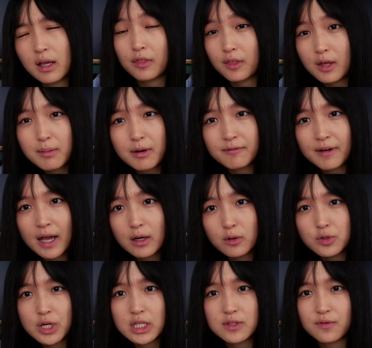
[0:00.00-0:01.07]
The thing about vinyl
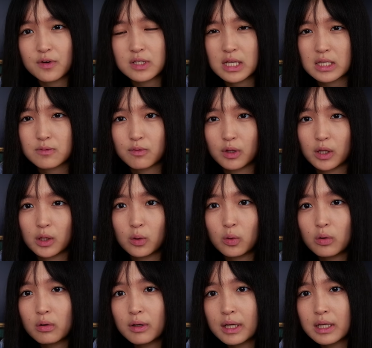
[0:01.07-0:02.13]
transfers that's really
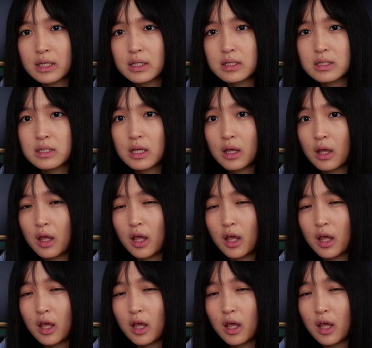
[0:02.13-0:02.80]
cool is